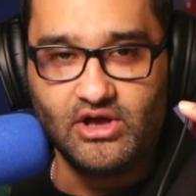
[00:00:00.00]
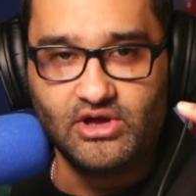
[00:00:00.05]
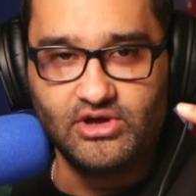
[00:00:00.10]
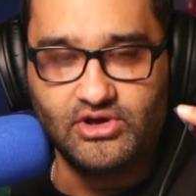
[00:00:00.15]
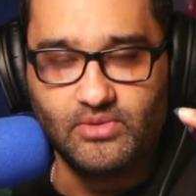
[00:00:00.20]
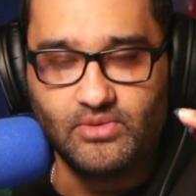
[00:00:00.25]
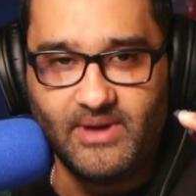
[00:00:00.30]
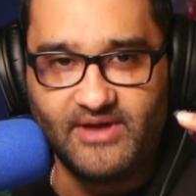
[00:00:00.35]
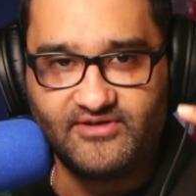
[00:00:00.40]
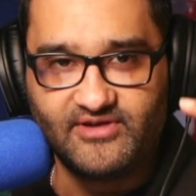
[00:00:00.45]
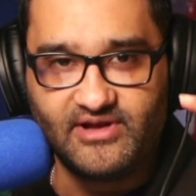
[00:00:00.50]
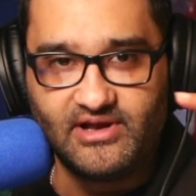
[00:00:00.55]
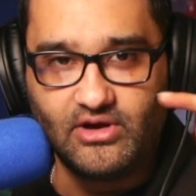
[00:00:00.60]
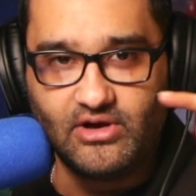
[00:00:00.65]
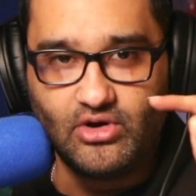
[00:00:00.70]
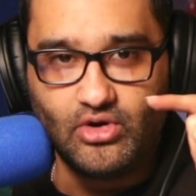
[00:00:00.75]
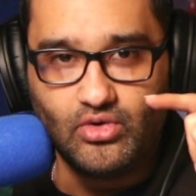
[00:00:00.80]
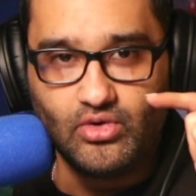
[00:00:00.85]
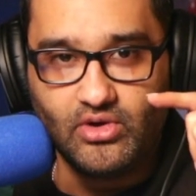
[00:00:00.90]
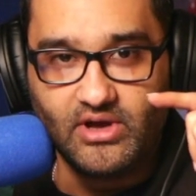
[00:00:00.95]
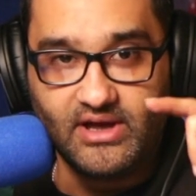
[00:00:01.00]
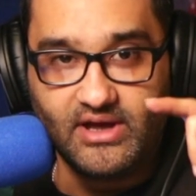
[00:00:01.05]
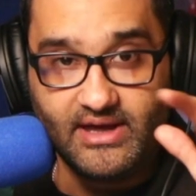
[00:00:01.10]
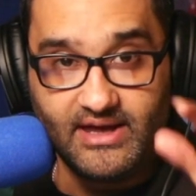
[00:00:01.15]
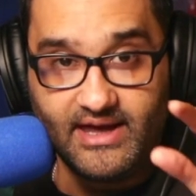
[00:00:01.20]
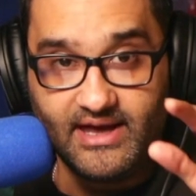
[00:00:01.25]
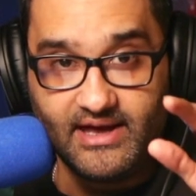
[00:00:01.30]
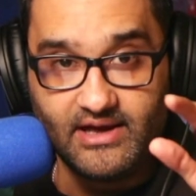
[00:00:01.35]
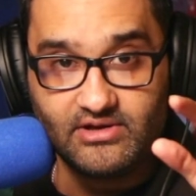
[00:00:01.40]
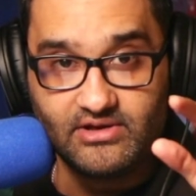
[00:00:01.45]
you basically go
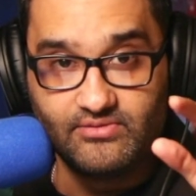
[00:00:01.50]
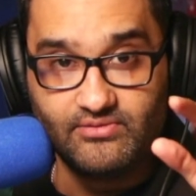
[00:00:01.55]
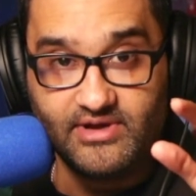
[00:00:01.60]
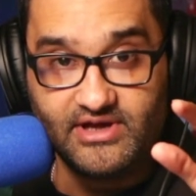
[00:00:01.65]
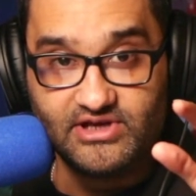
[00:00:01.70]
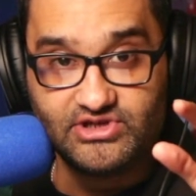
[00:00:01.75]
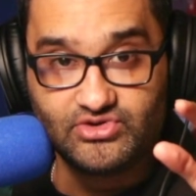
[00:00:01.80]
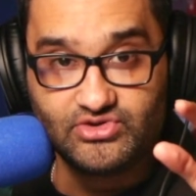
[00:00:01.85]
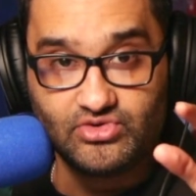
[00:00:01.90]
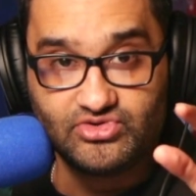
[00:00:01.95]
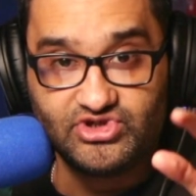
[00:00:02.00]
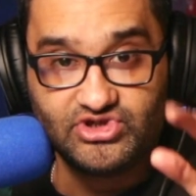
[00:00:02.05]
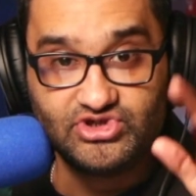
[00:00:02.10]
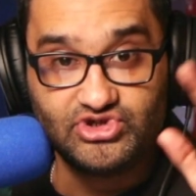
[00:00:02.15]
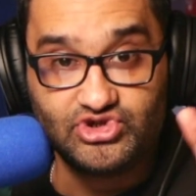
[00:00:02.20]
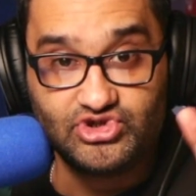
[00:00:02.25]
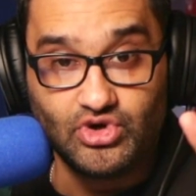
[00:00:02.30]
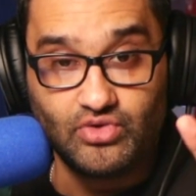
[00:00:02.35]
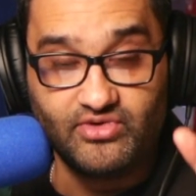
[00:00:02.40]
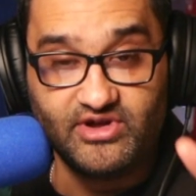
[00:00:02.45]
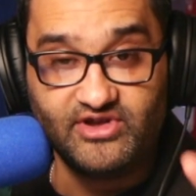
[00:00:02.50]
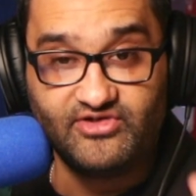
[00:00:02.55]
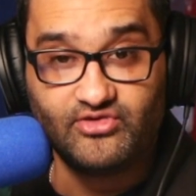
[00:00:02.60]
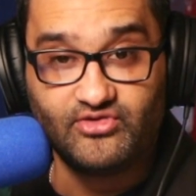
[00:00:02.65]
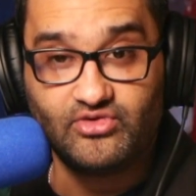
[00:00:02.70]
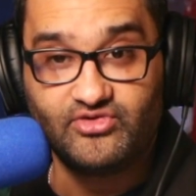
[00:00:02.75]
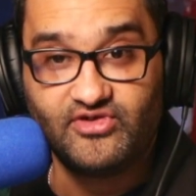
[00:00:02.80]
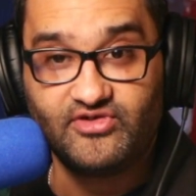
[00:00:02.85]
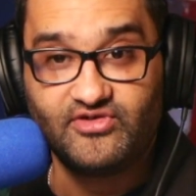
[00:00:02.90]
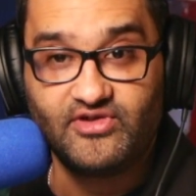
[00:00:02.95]
get resources, show
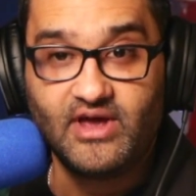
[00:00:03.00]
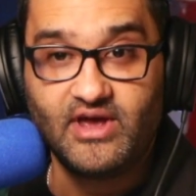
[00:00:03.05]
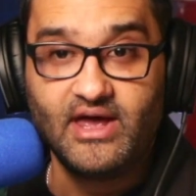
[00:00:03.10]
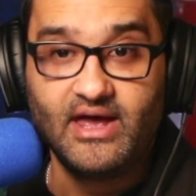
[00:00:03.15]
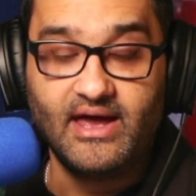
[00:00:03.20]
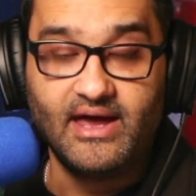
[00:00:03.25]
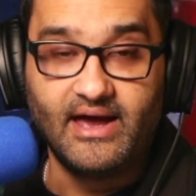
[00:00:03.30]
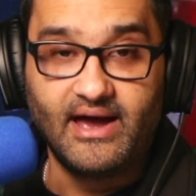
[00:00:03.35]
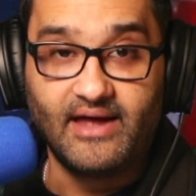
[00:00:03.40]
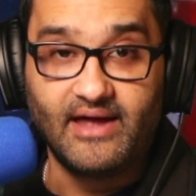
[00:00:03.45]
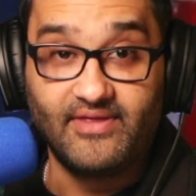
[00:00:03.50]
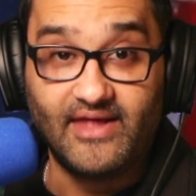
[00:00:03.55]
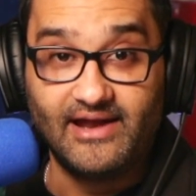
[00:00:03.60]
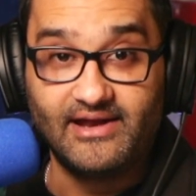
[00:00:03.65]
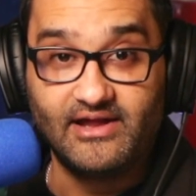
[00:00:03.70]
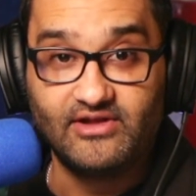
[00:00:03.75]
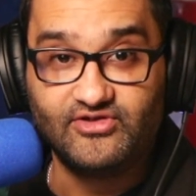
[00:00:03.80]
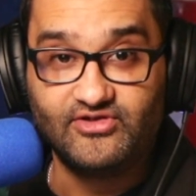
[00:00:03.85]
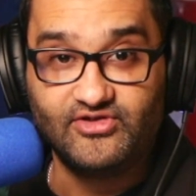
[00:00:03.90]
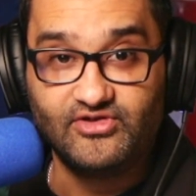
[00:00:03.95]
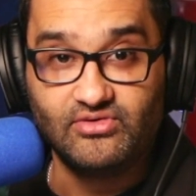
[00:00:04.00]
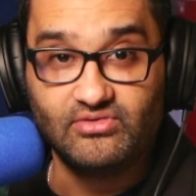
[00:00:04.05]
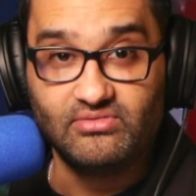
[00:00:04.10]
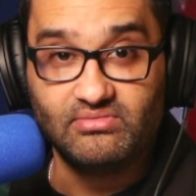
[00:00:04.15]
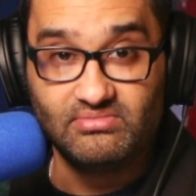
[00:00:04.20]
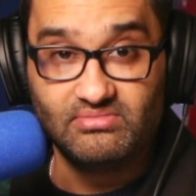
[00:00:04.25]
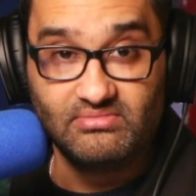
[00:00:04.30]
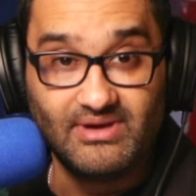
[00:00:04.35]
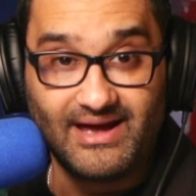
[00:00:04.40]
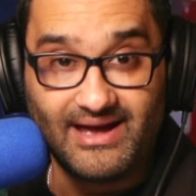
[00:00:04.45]
resources, and that lets you
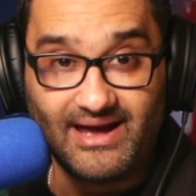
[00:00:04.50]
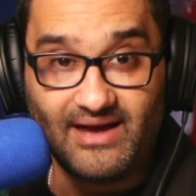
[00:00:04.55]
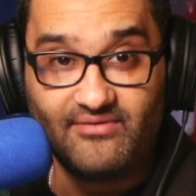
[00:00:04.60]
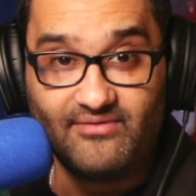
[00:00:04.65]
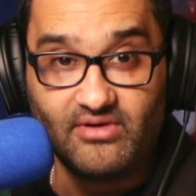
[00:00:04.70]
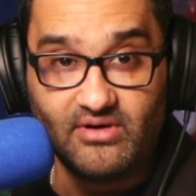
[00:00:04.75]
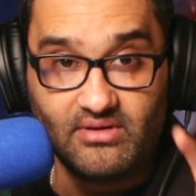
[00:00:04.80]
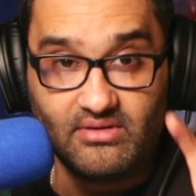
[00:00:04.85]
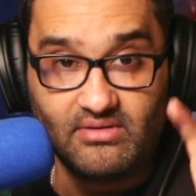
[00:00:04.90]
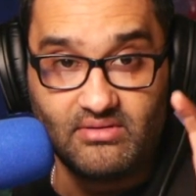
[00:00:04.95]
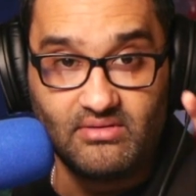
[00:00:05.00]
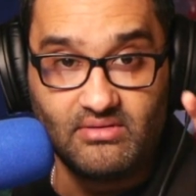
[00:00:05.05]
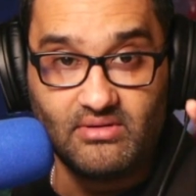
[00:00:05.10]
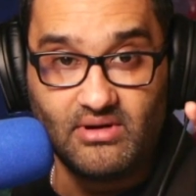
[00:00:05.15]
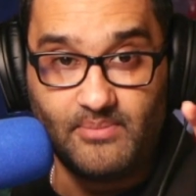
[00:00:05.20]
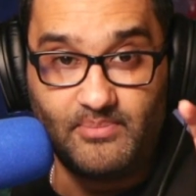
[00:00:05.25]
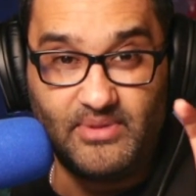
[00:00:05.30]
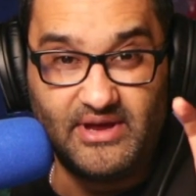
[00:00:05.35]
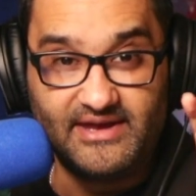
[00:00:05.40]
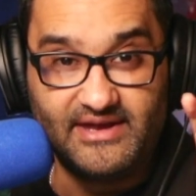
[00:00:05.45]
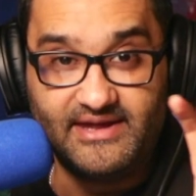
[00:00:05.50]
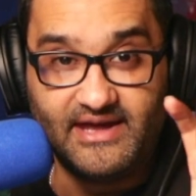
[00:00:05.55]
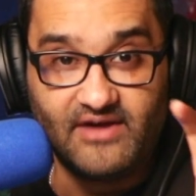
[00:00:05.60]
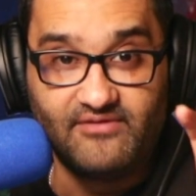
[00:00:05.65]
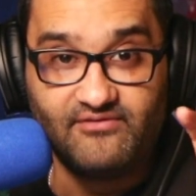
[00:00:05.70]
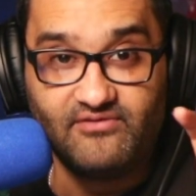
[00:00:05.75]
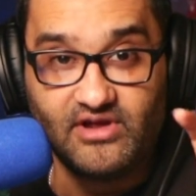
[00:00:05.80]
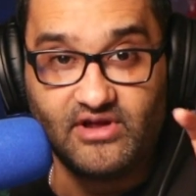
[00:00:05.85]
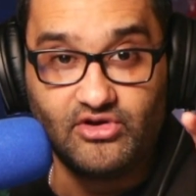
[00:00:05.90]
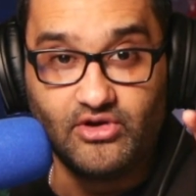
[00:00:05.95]
have a
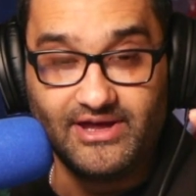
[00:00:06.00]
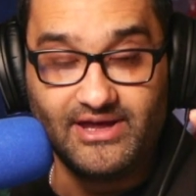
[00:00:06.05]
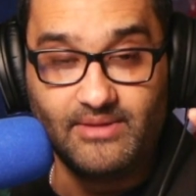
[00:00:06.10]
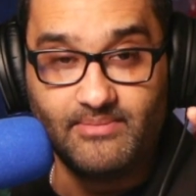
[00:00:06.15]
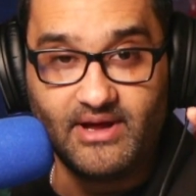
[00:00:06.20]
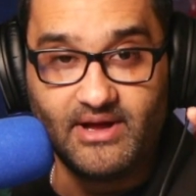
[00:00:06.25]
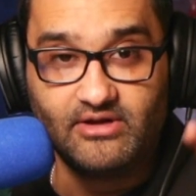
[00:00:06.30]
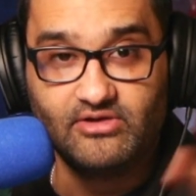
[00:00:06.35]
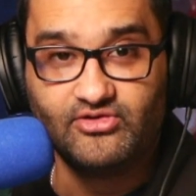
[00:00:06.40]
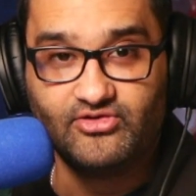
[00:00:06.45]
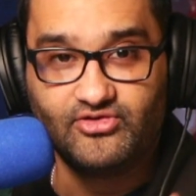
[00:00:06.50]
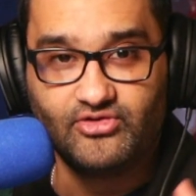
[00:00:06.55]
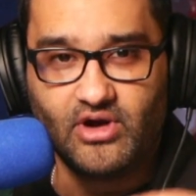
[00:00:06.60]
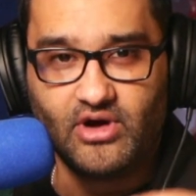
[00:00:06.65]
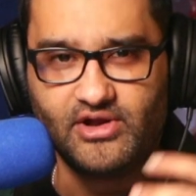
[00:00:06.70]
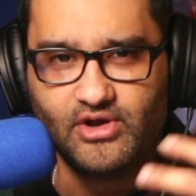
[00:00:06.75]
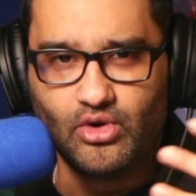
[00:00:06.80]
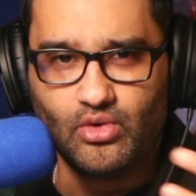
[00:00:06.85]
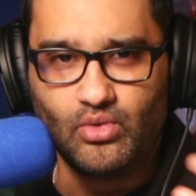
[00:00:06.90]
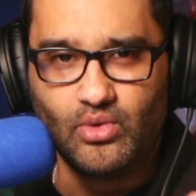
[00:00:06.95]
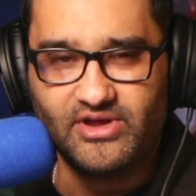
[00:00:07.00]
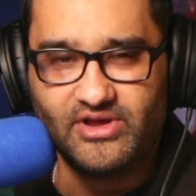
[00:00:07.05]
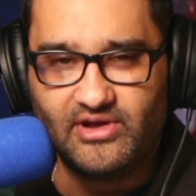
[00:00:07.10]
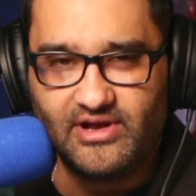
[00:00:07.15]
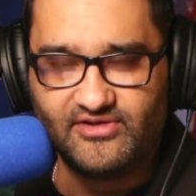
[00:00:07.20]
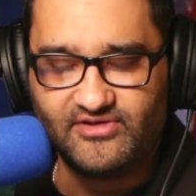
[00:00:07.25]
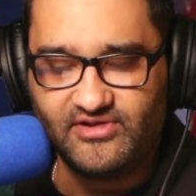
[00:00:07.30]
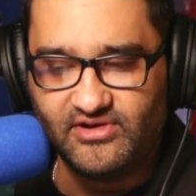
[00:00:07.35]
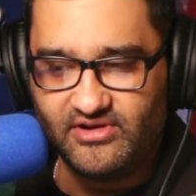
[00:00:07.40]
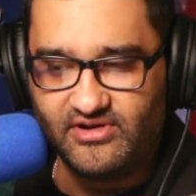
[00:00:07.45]
PDF in your email. So I know when you're
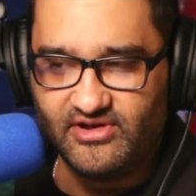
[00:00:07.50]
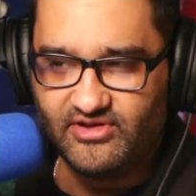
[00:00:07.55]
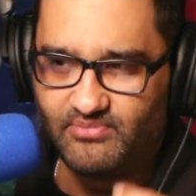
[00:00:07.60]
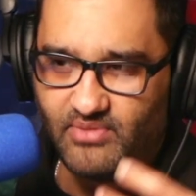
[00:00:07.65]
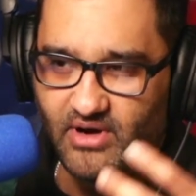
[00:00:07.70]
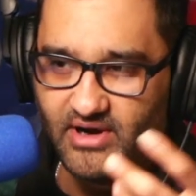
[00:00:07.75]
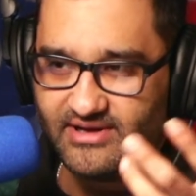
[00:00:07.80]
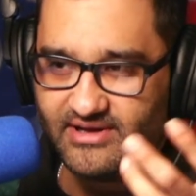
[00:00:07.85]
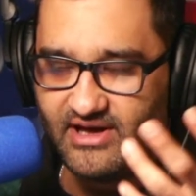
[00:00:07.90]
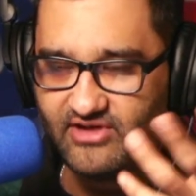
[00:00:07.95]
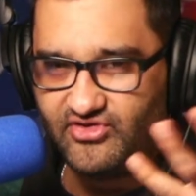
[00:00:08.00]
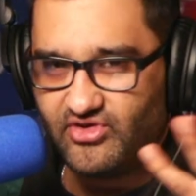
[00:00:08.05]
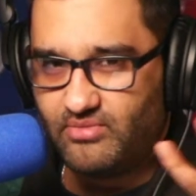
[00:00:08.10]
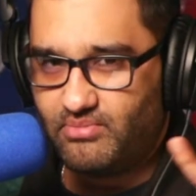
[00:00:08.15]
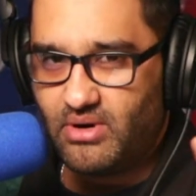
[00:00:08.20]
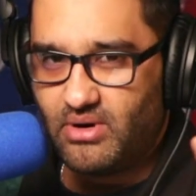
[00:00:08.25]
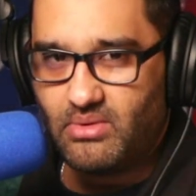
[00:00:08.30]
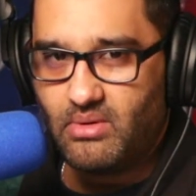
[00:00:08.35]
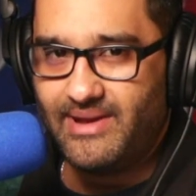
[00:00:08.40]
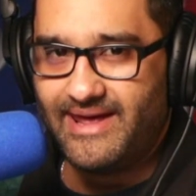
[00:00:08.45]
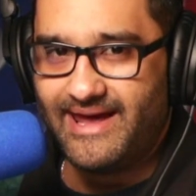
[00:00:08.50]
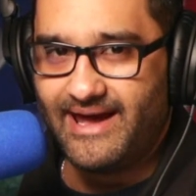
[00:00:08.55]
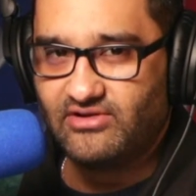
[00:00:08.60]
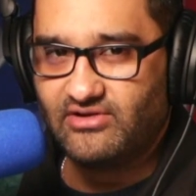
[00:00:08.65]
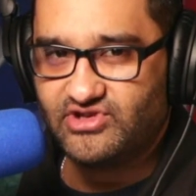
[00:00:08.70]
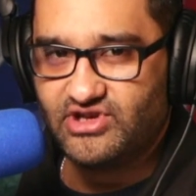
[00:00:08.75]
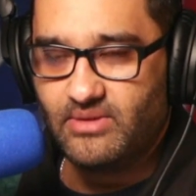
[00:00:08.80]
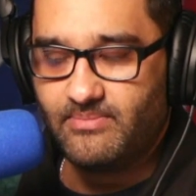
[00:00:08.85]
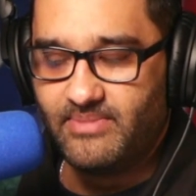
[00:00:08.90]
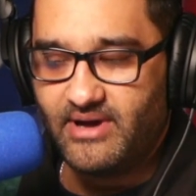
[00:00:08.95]
listening to this podcast, you're probably
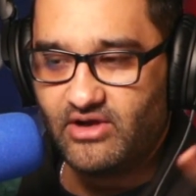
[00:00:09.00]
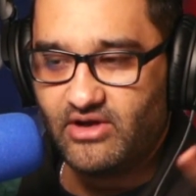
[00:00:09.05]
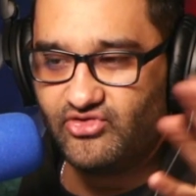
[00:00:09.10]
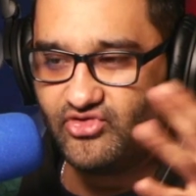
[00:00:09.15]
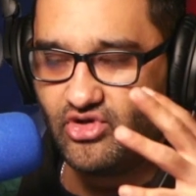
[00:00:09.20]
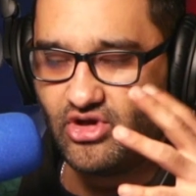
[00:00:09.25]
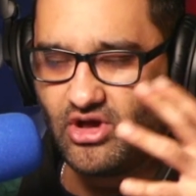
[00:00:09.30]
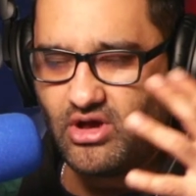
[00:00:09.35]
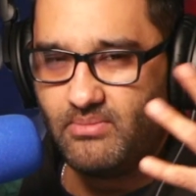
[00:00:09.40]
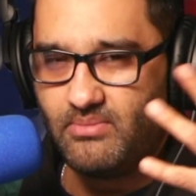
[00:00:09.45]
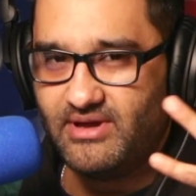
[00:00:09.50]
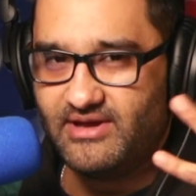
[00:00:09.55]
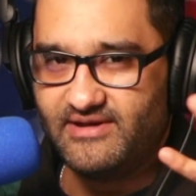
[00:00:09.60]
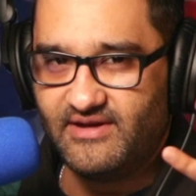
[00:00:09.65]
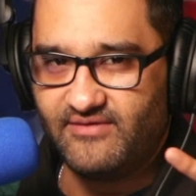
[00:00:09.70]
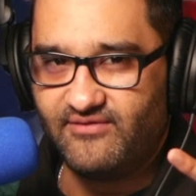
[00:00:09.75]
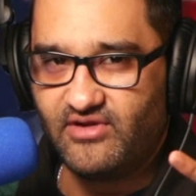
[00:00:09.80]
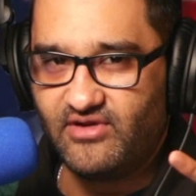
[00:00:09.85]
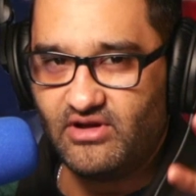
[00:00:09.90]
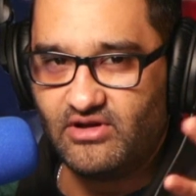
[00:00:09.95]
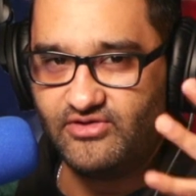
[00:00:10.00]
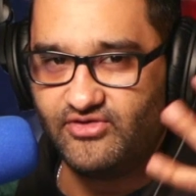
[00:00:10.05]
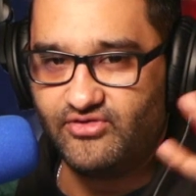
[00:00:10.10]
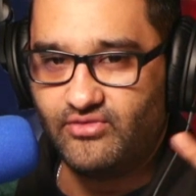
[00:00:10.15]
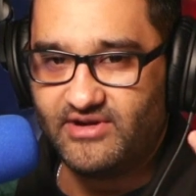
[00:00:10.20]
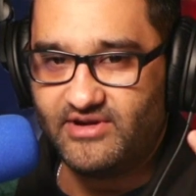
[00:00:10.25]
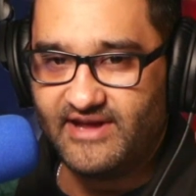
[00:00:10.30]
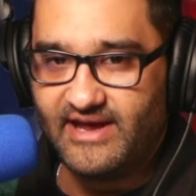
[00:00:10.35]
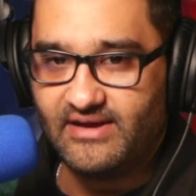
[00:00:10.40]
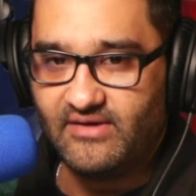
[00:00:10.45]
out and about, so it can be difficult to
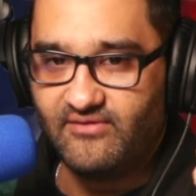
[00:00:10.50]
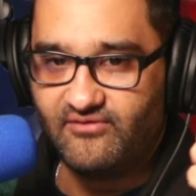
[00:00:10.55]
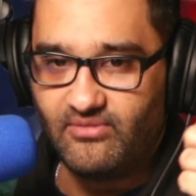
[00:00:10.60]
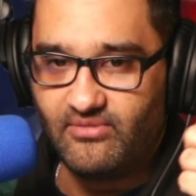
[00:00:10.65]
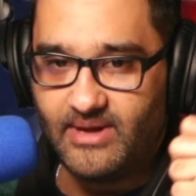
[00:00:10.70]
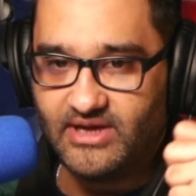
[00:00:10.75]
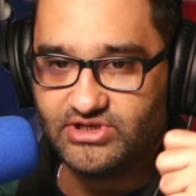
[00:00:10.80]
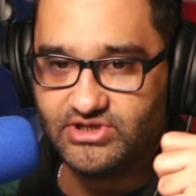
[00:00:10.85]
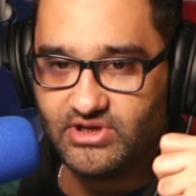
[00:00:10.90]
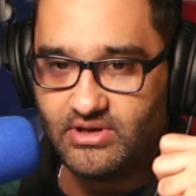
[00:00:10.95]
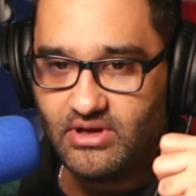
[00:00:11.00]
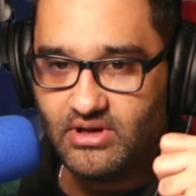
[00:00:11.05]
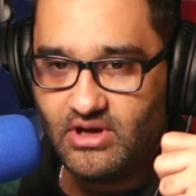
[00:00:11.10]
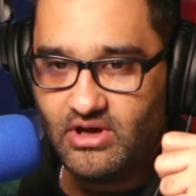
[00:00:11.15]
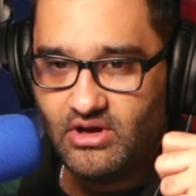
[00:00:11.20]
retain information.